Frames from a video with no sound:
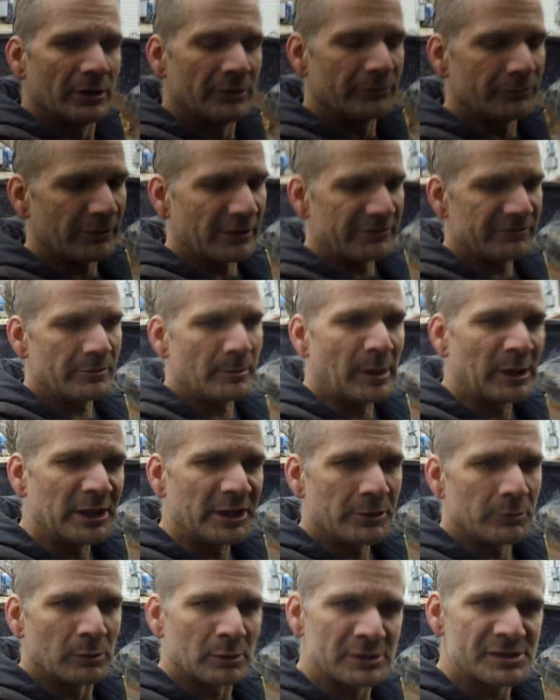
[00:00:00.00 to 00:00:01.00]
For everybody
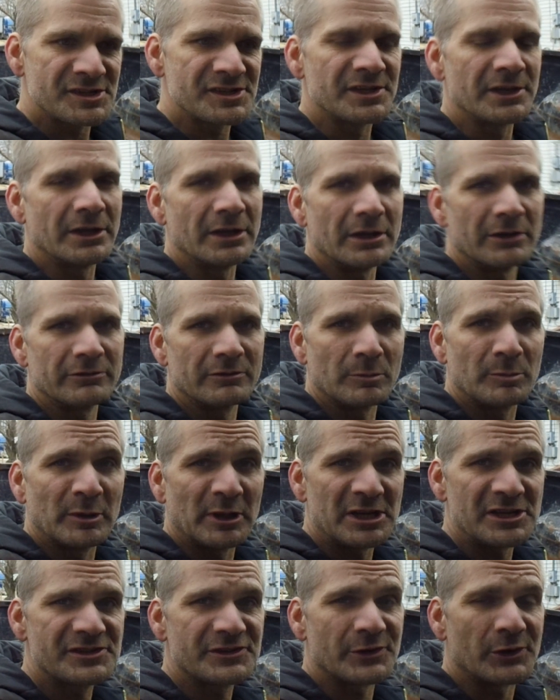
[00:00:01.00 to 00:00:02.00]
that wants to
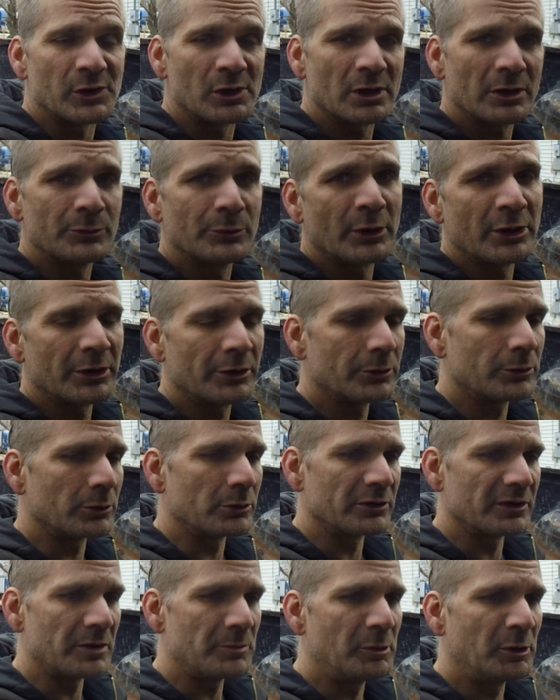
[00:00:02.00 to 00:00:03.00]
replace the hardware,
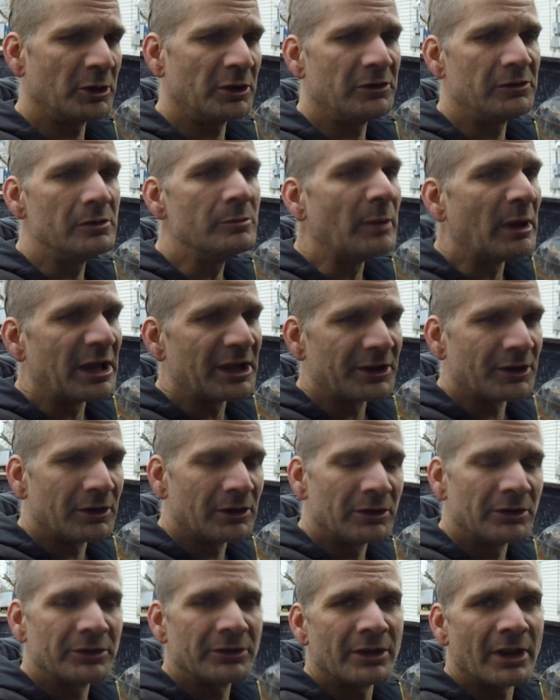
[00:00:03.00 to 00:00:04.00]
or they put a new bed
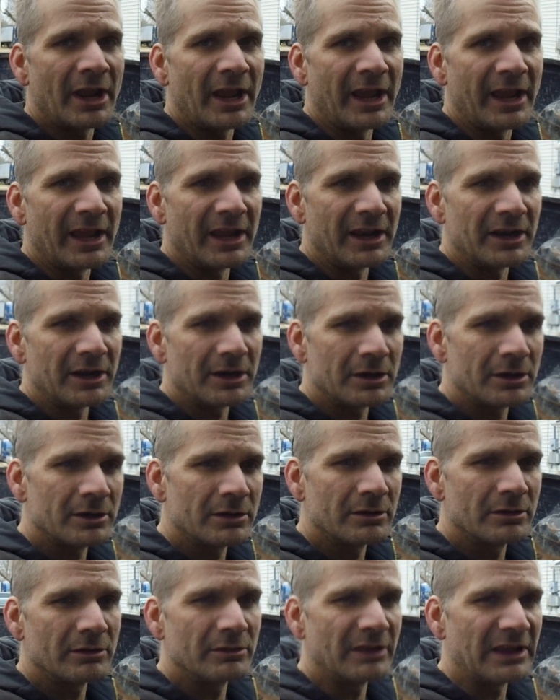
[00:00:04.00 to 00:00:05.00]
on and
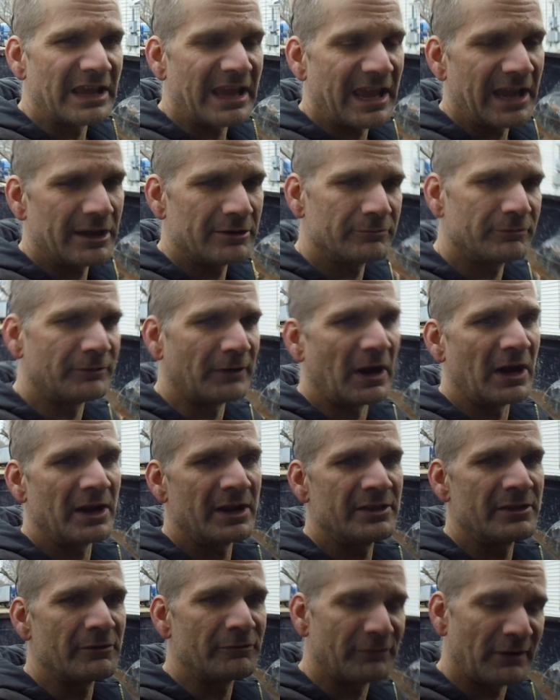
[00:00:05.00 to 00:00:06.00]
they can't
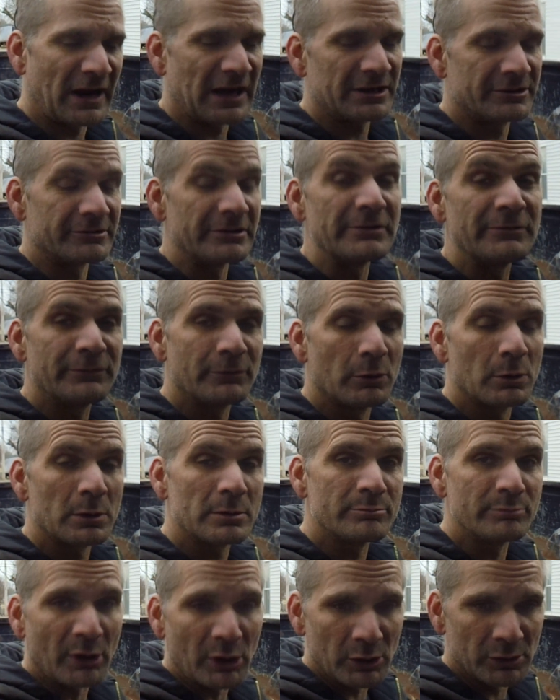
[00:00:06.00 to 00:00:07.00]
find the factory
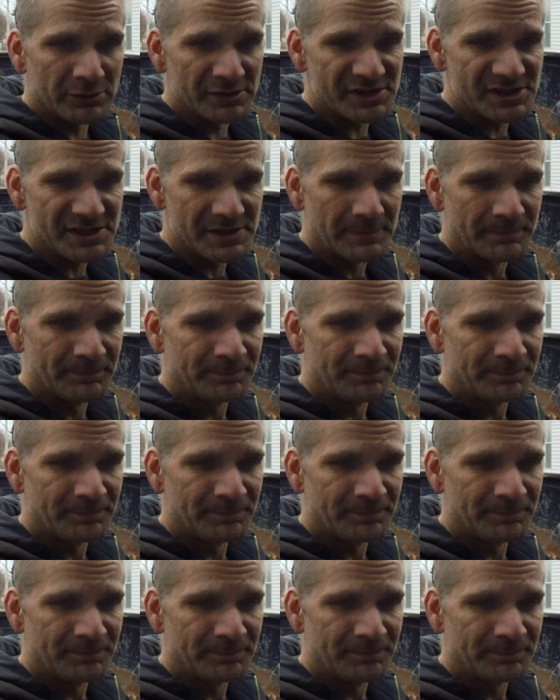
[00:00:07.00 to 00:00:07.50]
Ford bolts,